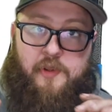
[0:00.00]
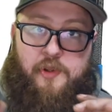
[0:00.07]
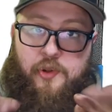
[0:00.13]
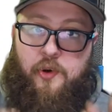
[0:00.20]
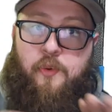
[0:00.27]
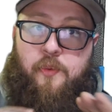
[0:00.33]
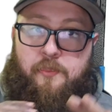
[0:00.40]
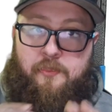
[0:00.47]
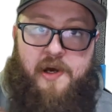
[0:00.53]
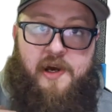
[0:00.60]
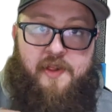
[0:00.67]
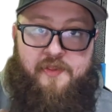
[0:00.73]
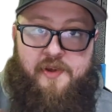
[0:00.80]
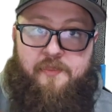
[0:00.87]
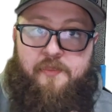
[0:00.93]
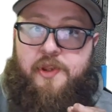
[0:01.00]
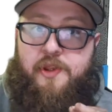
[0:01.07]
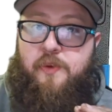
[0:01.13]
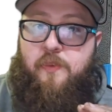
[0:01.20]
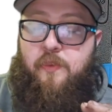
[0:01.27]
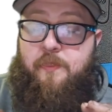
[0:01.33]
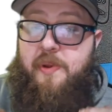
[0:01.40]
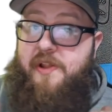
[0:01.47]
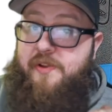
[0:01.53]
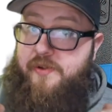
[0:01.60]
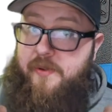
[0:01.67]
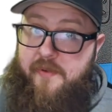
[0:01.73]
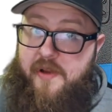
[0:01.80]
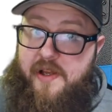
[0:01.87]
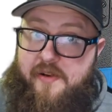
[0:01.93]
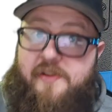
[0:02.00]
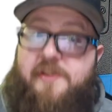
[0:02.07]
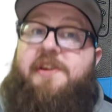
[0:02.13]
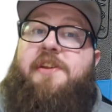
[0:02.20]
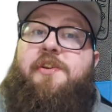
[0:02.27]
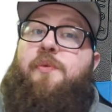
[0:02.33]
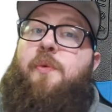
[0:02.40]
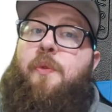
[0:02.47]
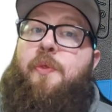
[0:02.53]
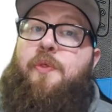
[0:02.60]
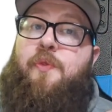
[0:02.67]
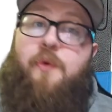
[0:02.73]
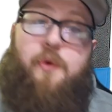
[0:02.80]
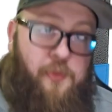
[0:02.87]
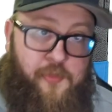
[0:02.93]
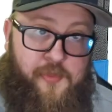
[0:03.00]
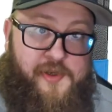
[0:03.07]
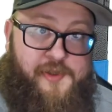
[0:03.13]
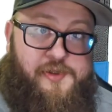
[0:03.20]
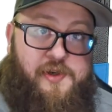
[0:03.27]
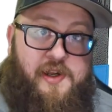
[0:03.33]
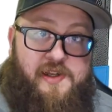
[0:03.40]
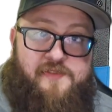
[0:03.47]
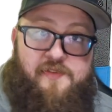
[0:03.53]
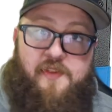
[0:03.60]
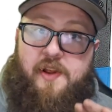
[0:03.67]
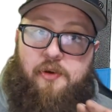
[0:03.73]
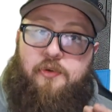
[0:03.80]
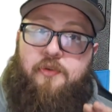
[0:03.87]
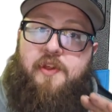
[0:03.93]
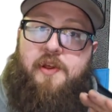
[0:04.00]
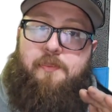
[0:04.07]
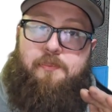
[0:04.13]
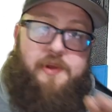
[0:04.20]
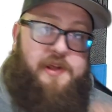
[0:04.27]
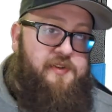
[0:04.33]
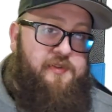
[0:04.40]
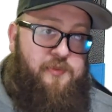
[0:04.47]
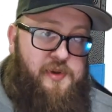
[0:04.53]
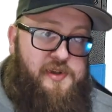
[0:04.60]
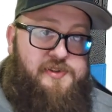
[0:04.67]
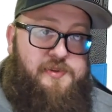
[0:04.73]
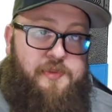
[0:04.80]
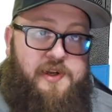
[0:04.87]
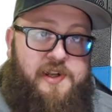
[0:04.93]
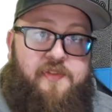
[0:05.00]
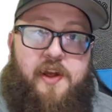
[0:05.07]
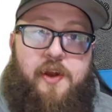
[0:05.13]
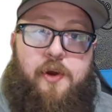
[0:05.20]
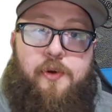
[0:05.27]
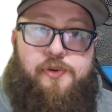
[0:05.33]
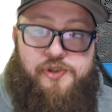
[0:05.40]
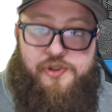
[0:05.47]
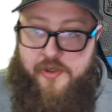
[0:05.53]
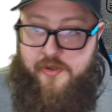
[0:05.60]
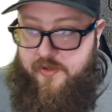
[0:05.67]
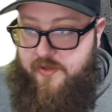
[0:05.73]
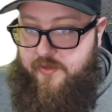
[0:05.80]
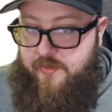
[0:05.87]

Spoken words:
Don't buy them. You will pinch your fingers and you will throw them in the trash. They are the biggest waste of money. They are junk.